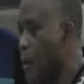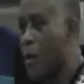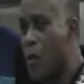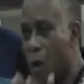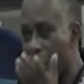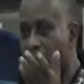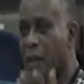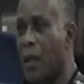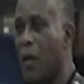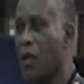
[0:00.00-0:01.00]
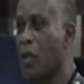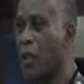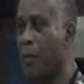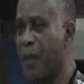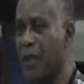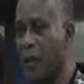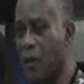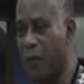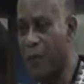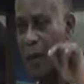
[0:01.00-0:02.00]
who was also the president
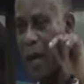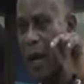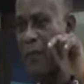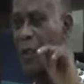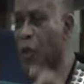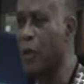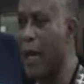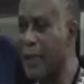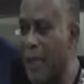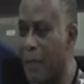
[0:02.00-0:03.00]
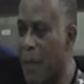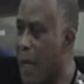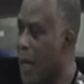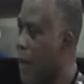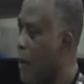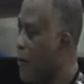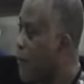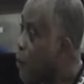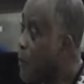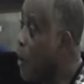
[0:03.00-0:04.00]
of IVCU that time,
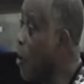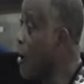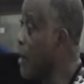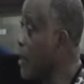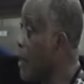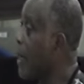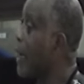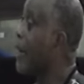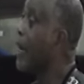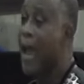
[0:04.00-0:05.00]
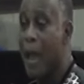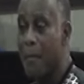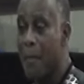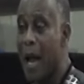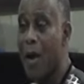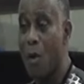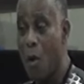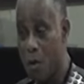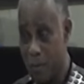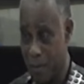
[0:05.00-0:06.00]
from Ilorin, came and
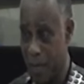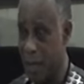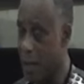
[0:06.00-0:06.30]
called me.